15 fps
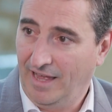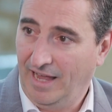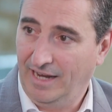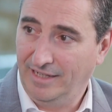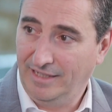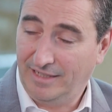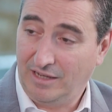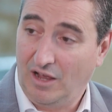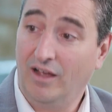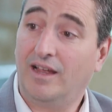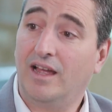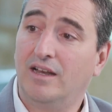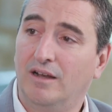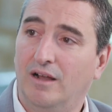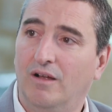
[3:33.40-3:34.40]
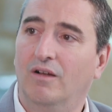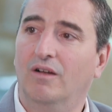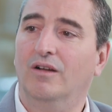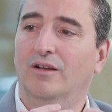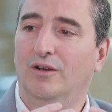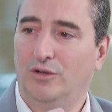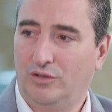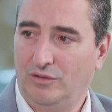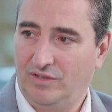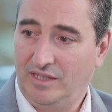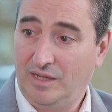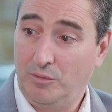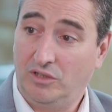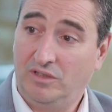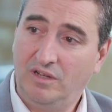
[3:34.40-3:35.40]
And it's, again, a lot of
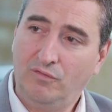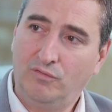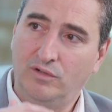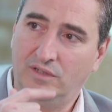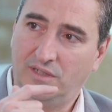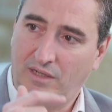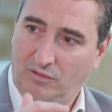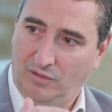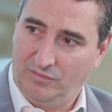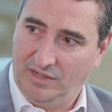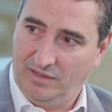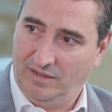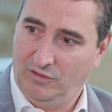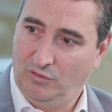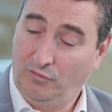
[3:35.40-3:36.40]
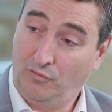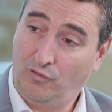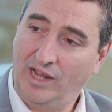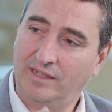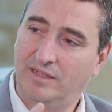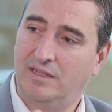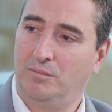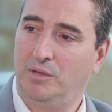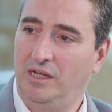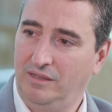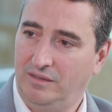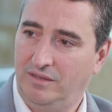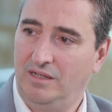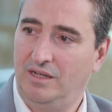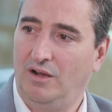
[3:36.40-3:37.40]
data, but different set of data, the
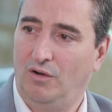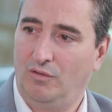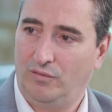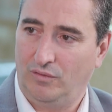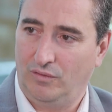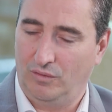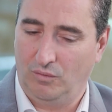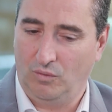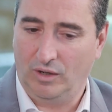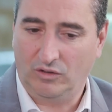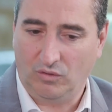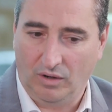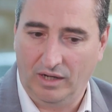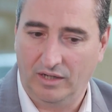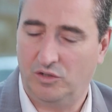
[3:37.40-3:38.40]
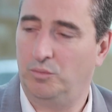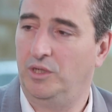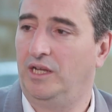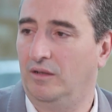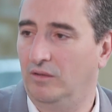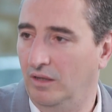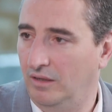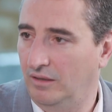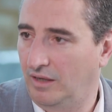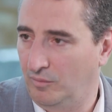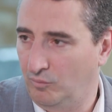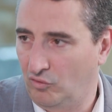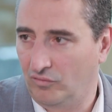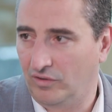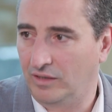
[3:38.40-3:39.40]
flexibility of what our LSP
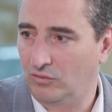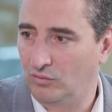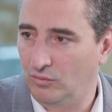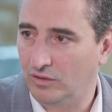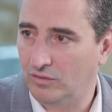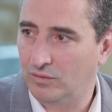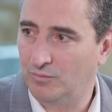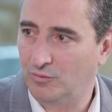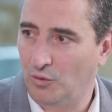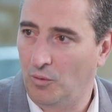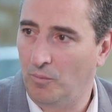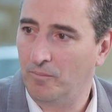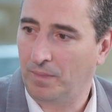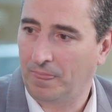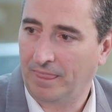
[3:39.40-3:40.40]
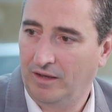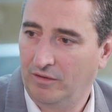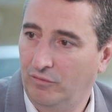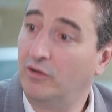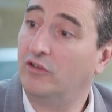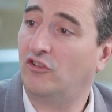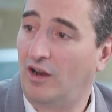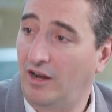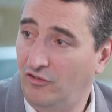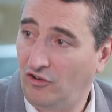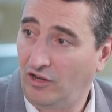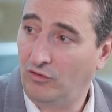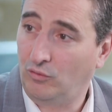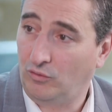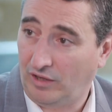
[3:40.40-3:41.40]
can provide to us. So very
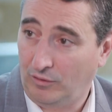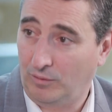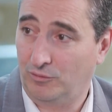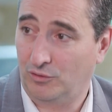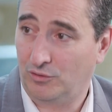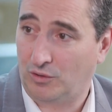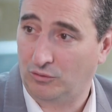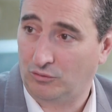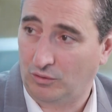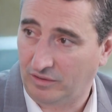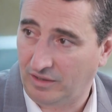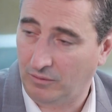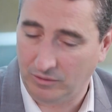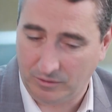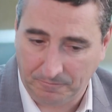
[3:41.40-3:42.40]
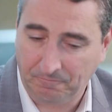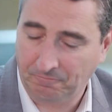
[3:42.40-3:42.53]
challenging to set up those control towers.